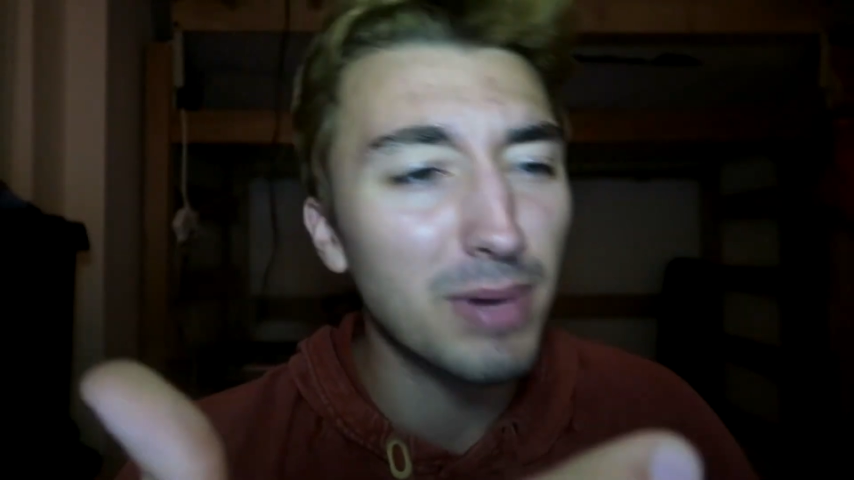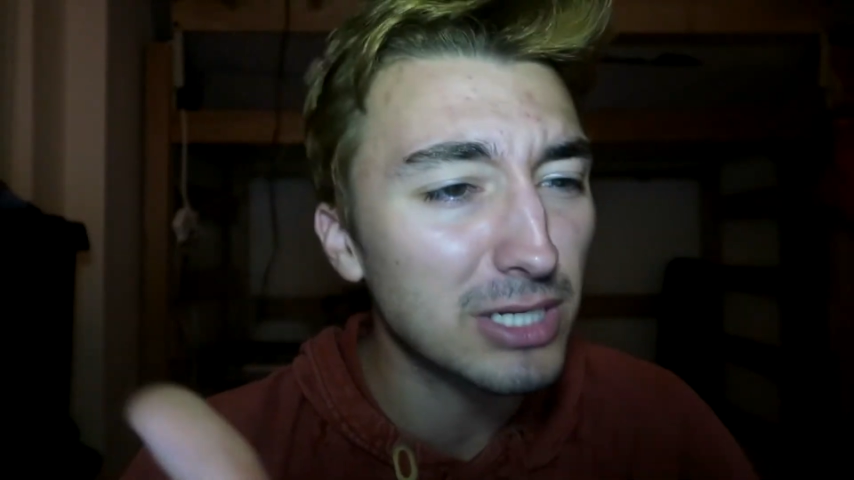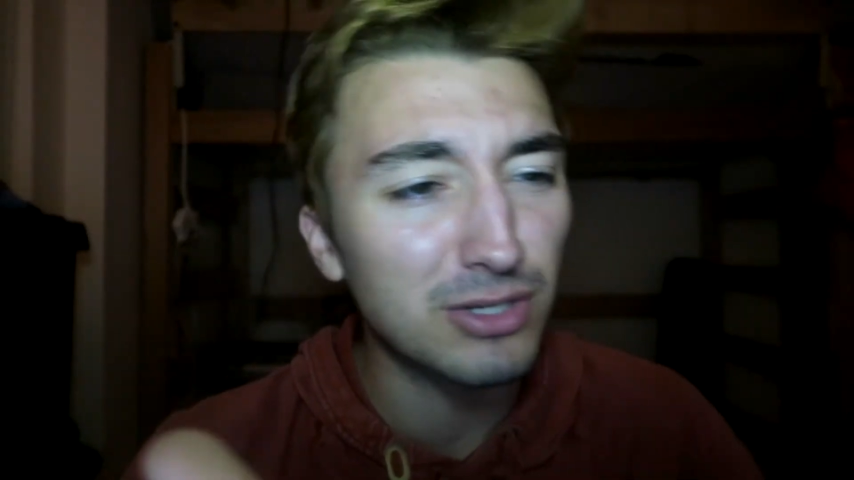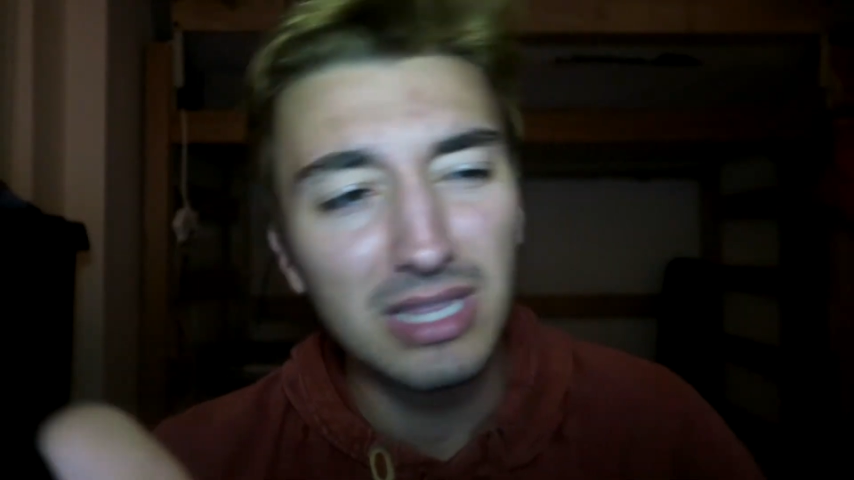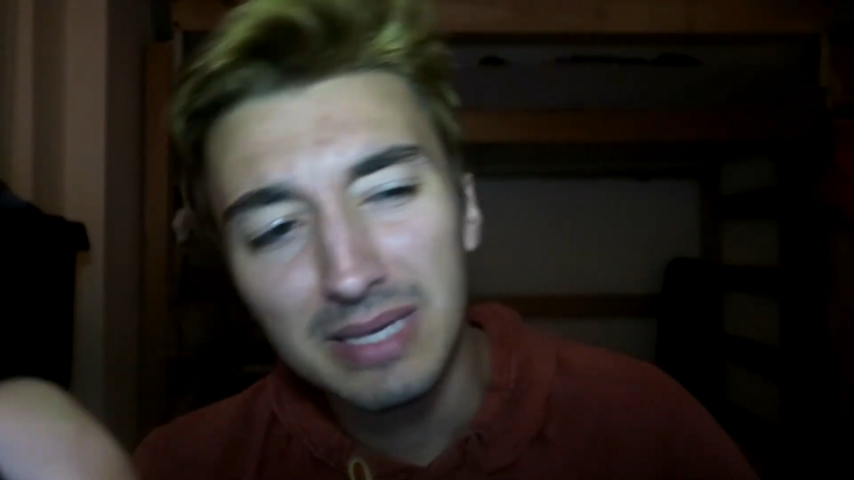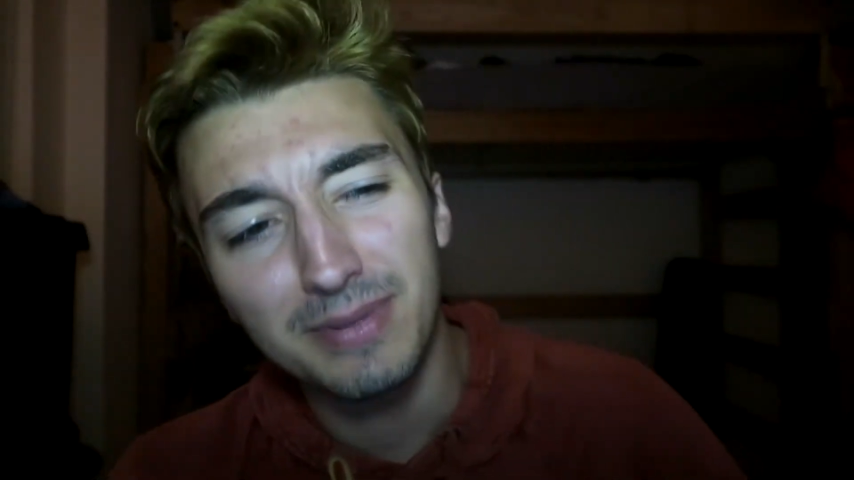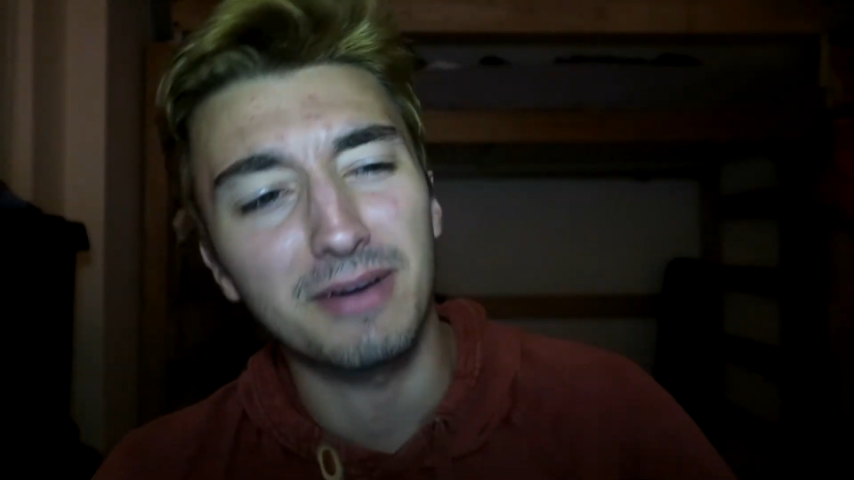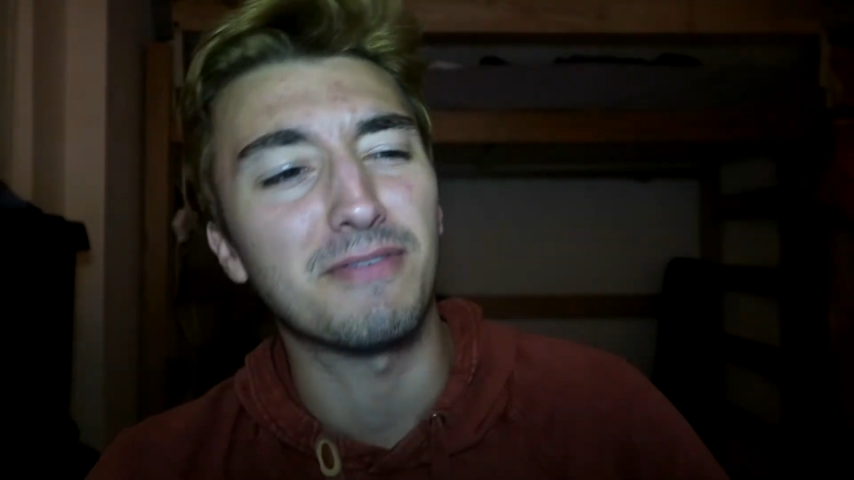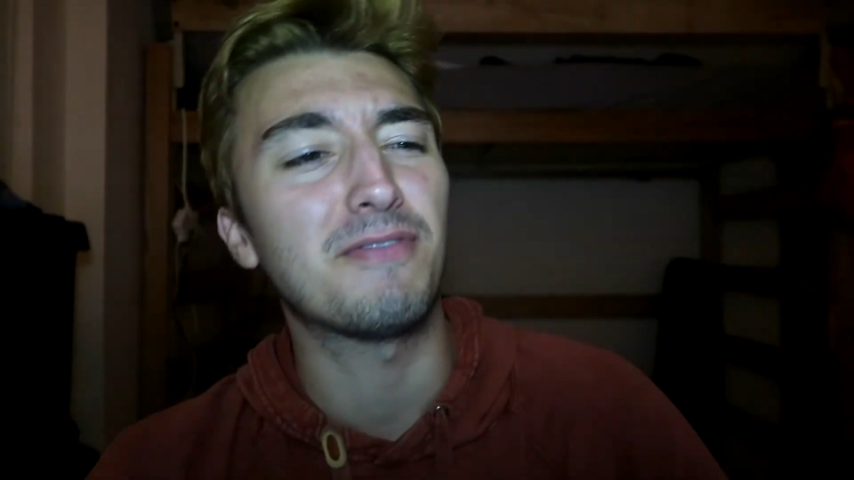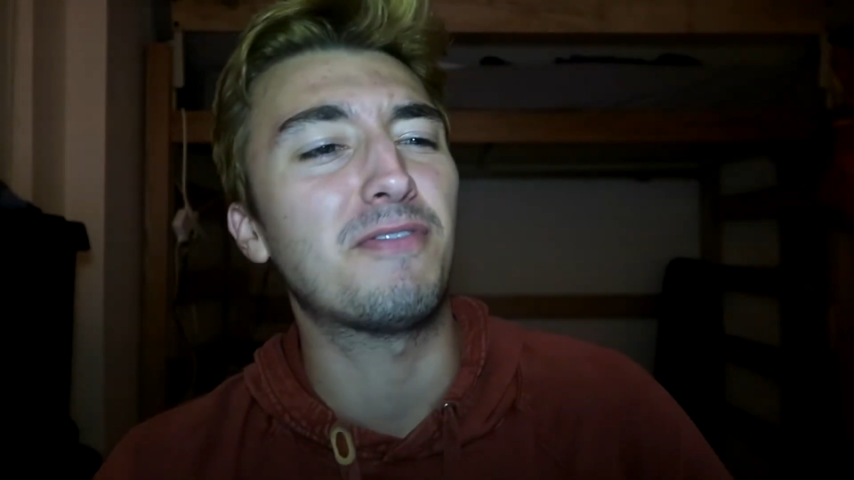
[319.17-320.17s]
make sure you leave me
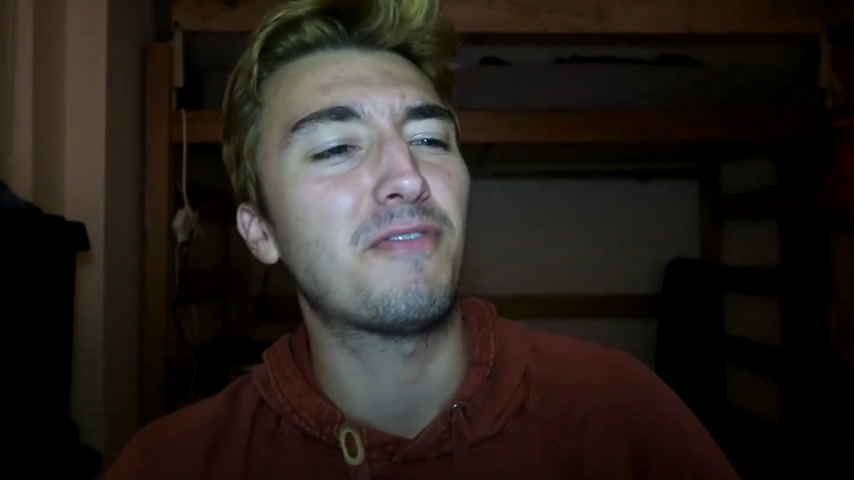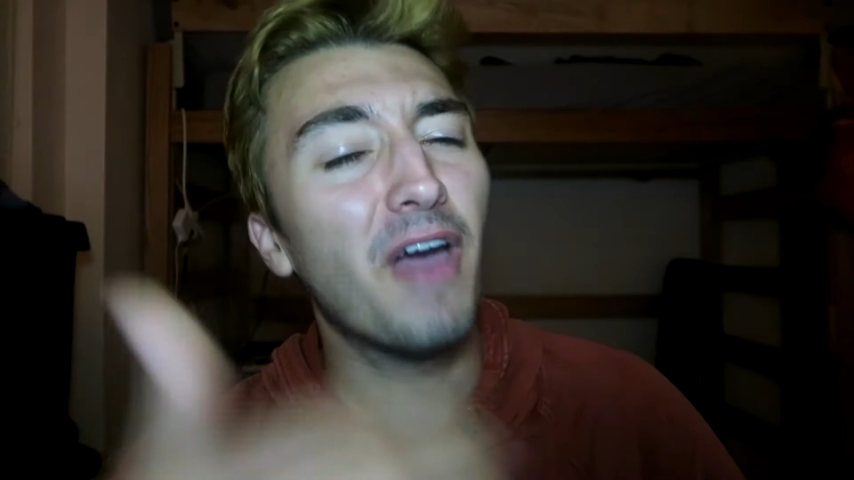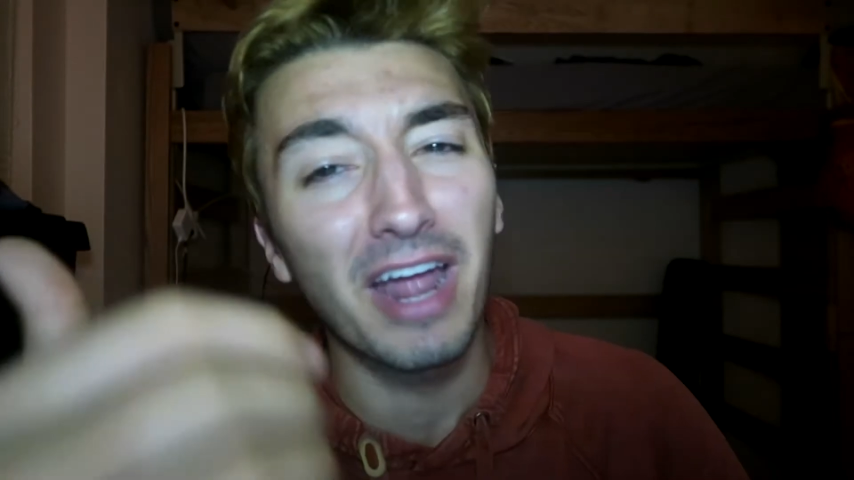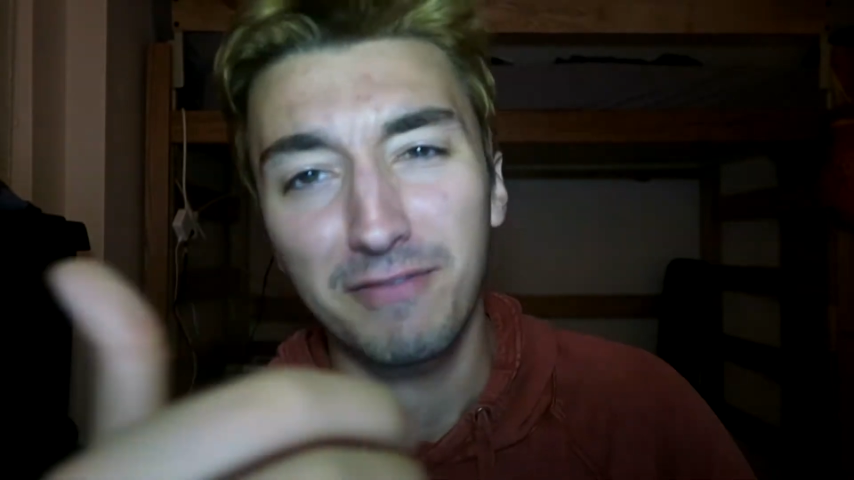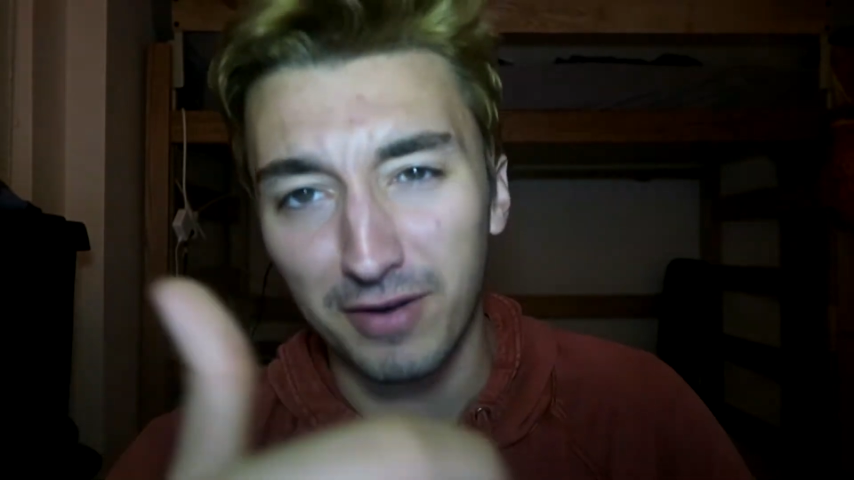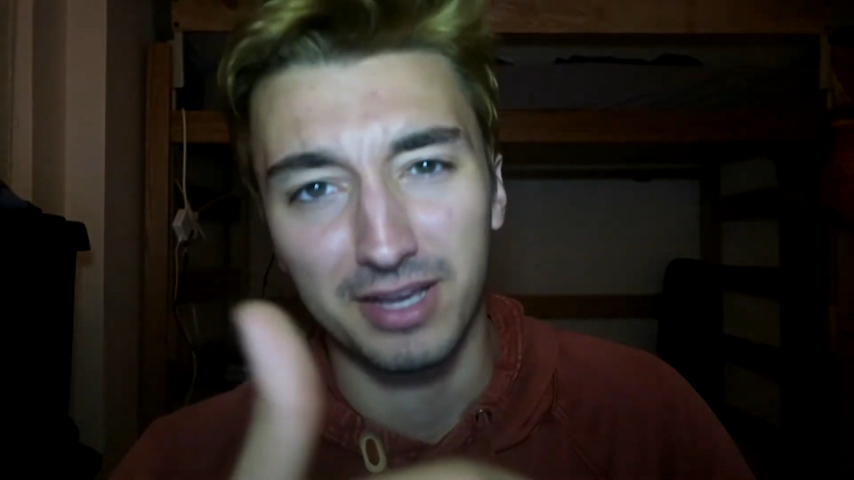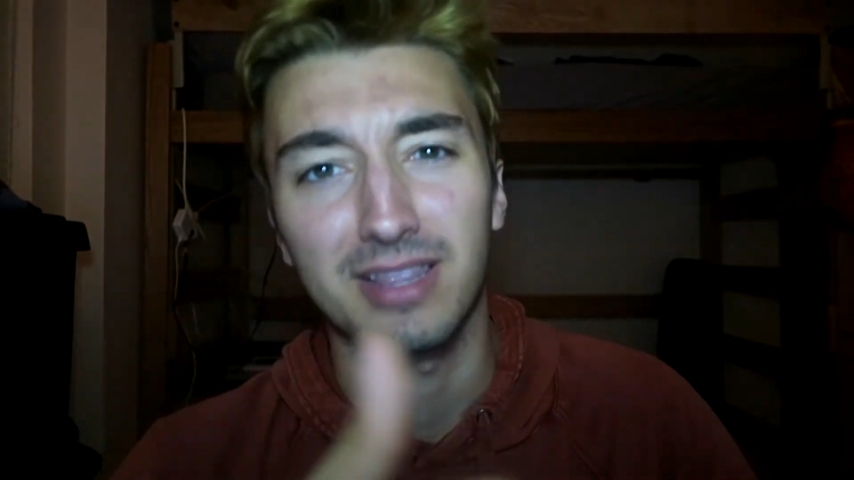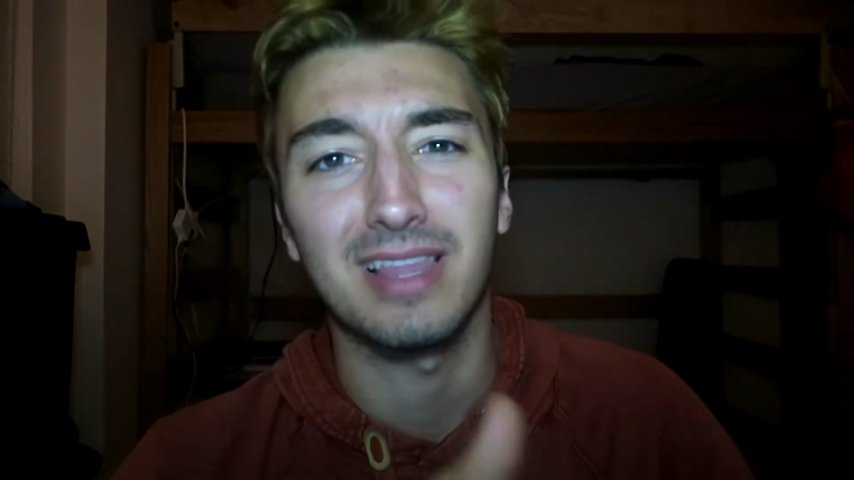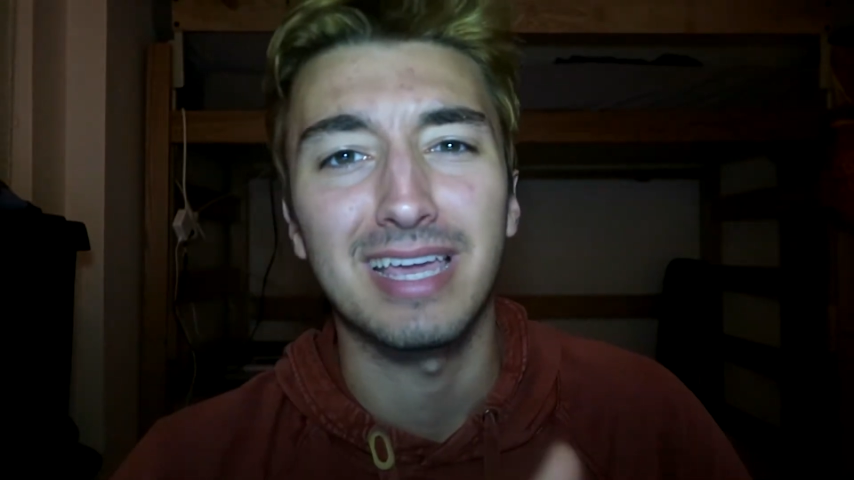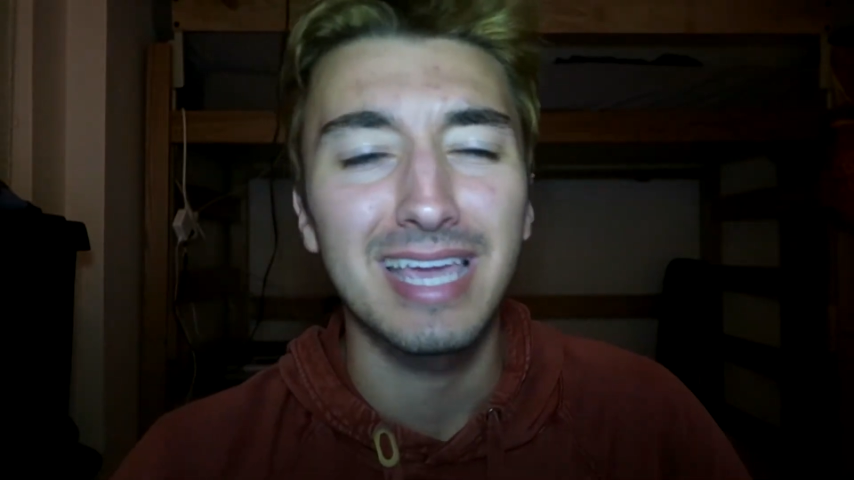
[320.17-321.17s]
a fat
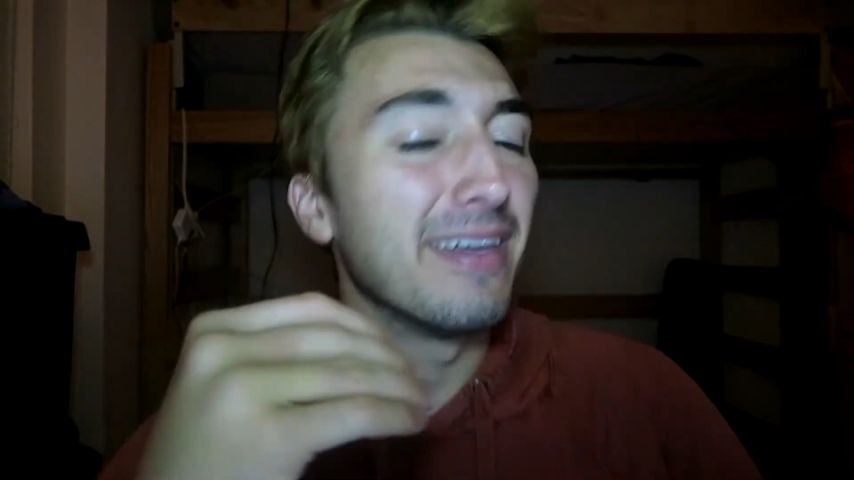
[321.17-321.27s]
fucking like.